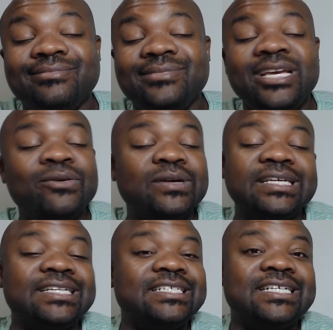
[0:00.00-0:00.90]
It really
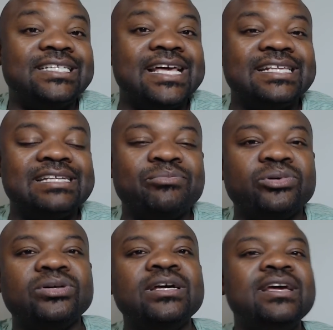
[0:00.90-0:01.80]
is just that
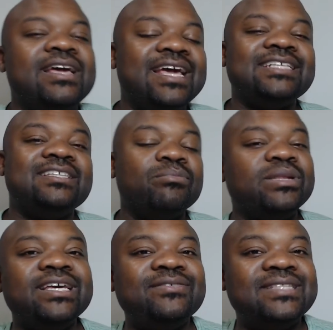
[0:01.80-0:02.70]
simple. It's the
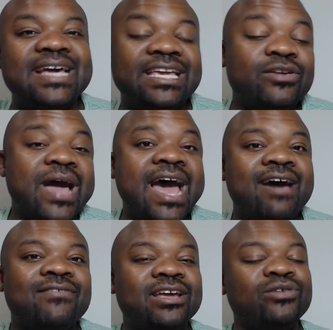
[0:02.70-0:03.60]
beliefs that you have
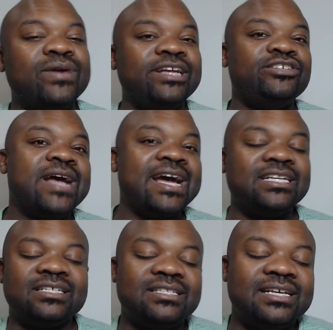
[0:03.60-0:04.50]
that create your
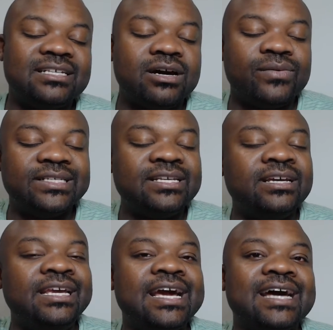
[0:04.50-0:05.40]
actions, as I always tell you
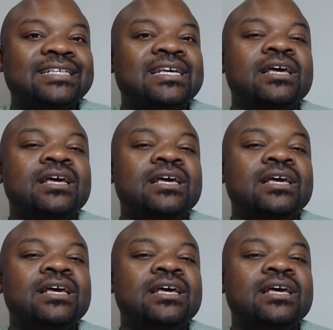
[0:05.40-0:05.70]
guys.